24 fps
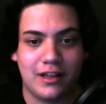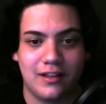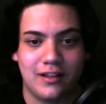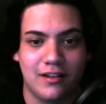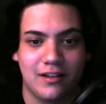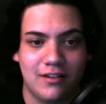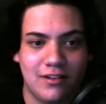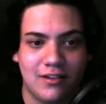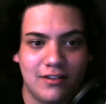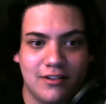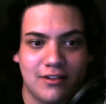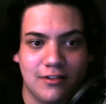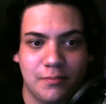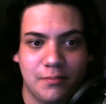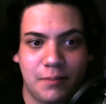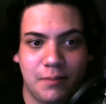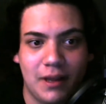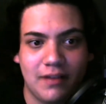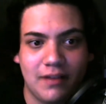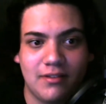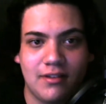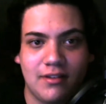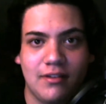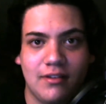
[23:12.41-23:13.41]
This is his
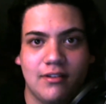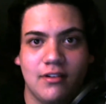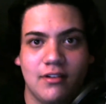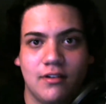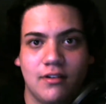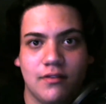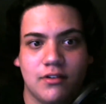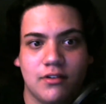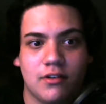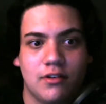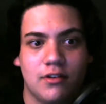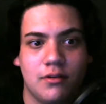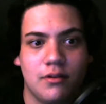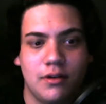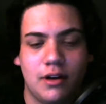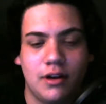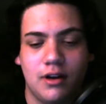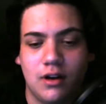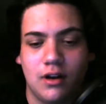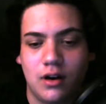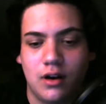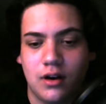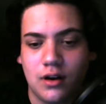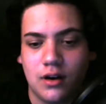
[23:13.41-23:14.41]
best season of his career.